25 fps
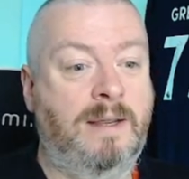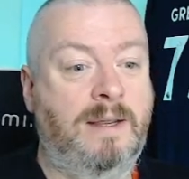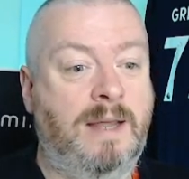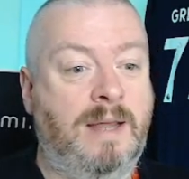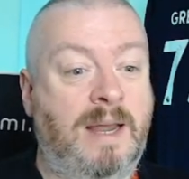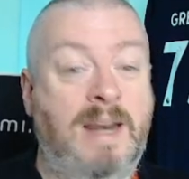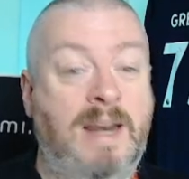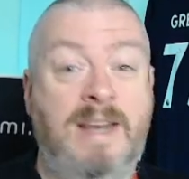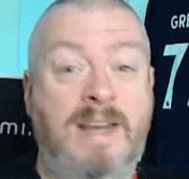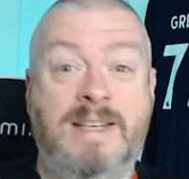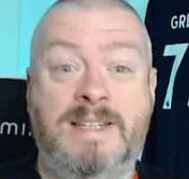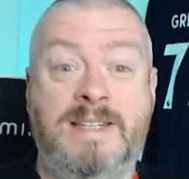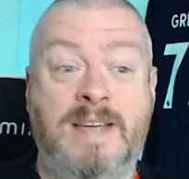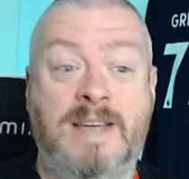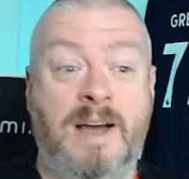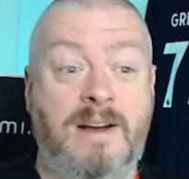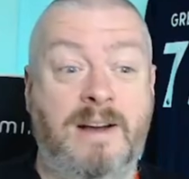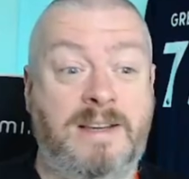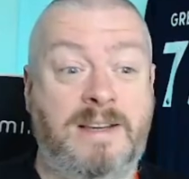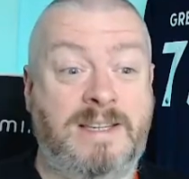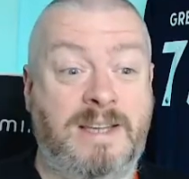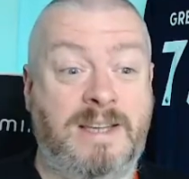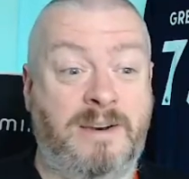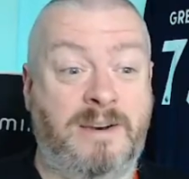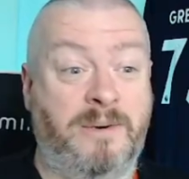And he
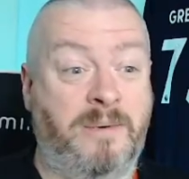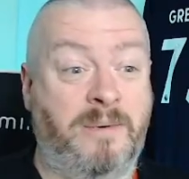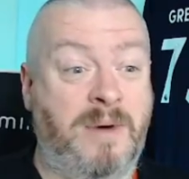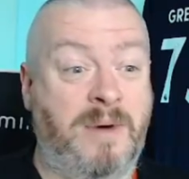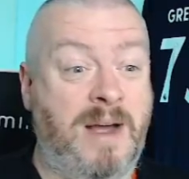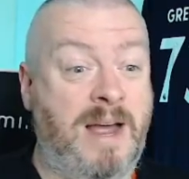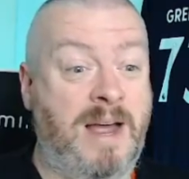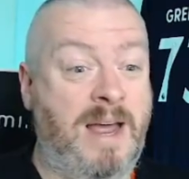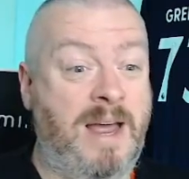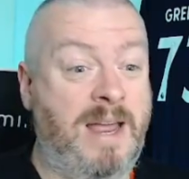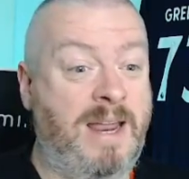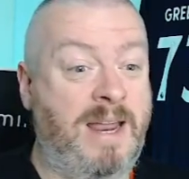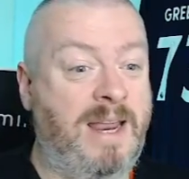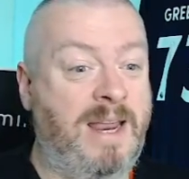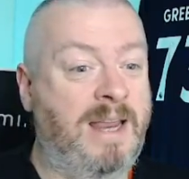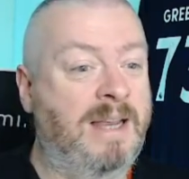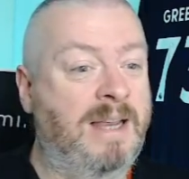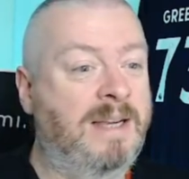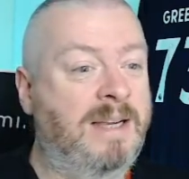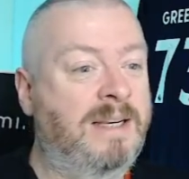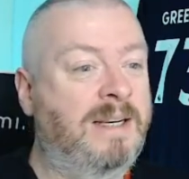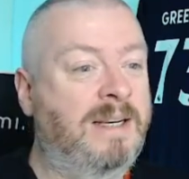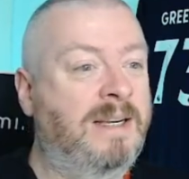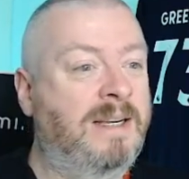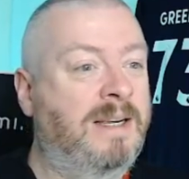tucks it away.
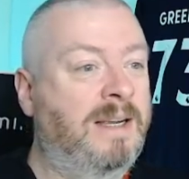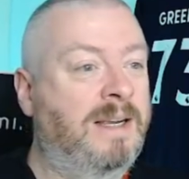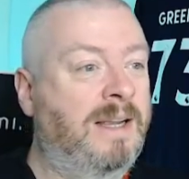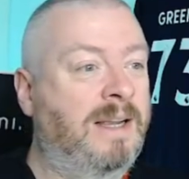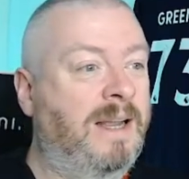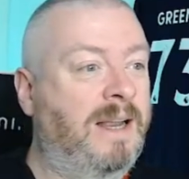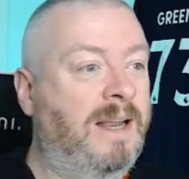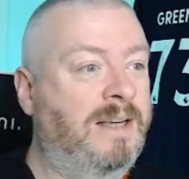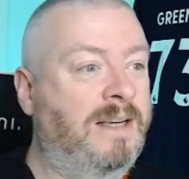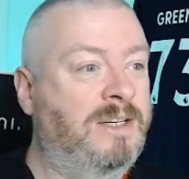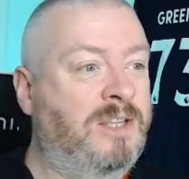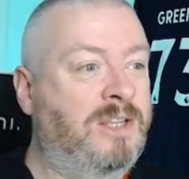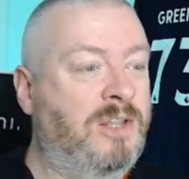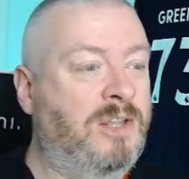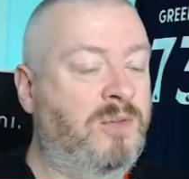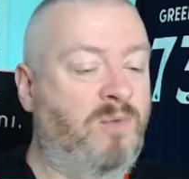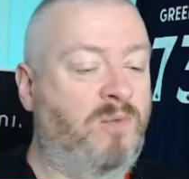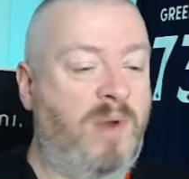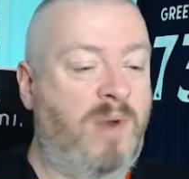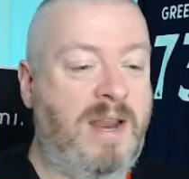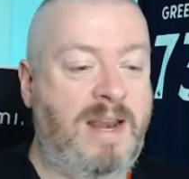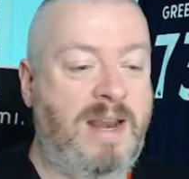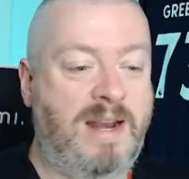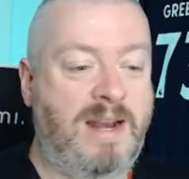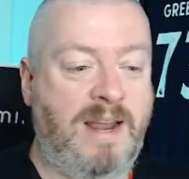It's
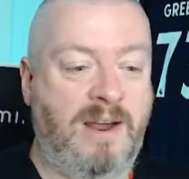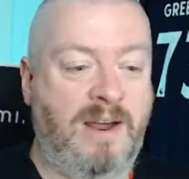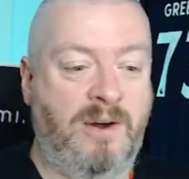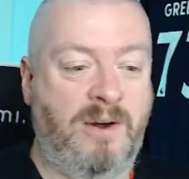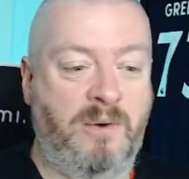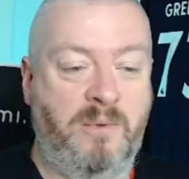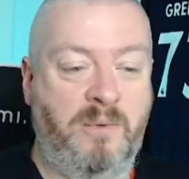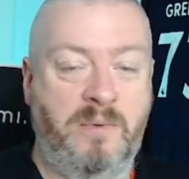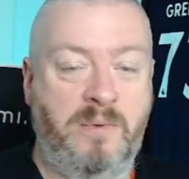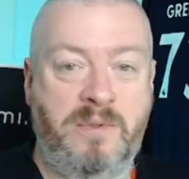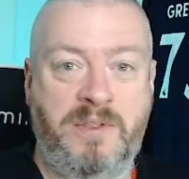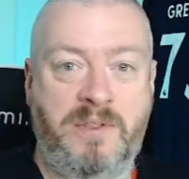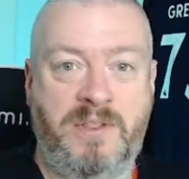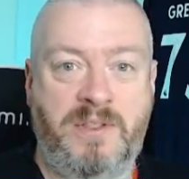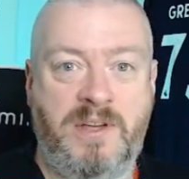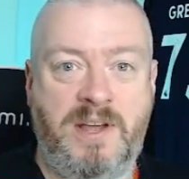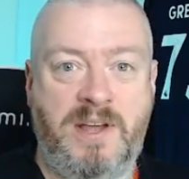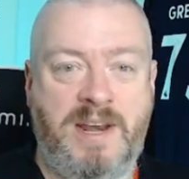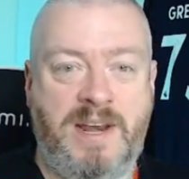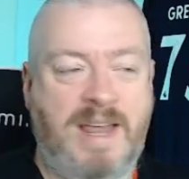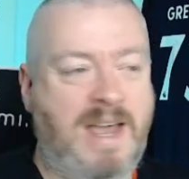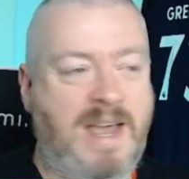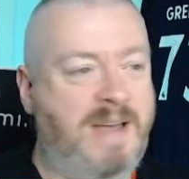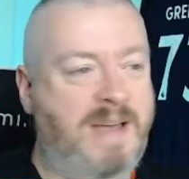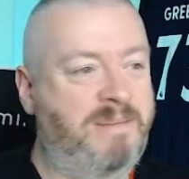3-0,
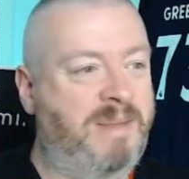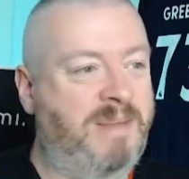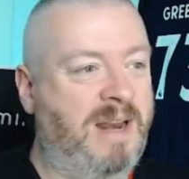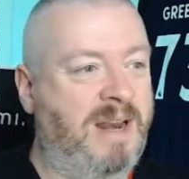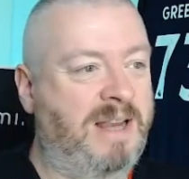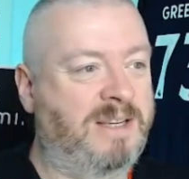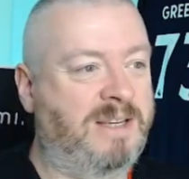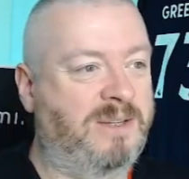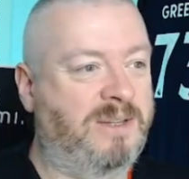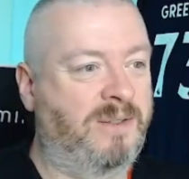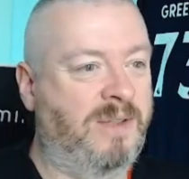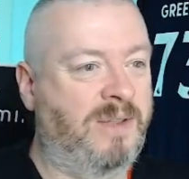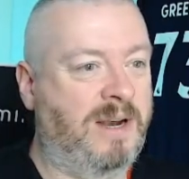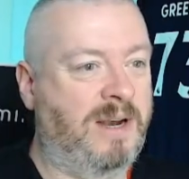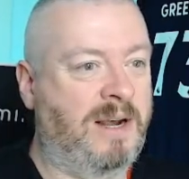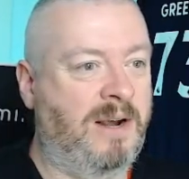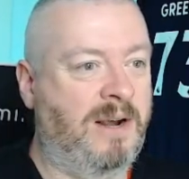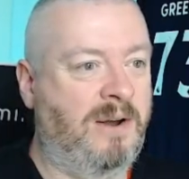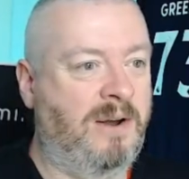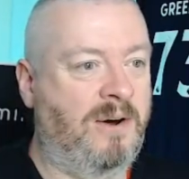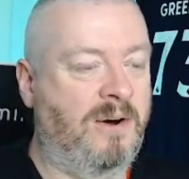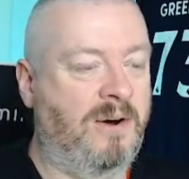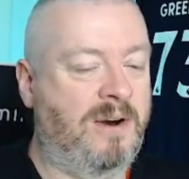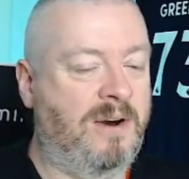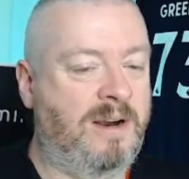38 minutes on the
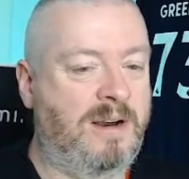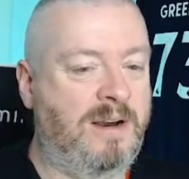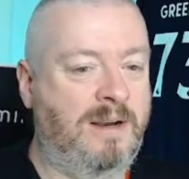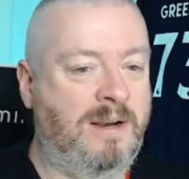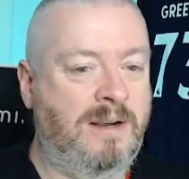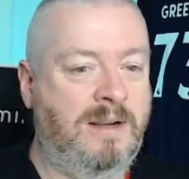clock.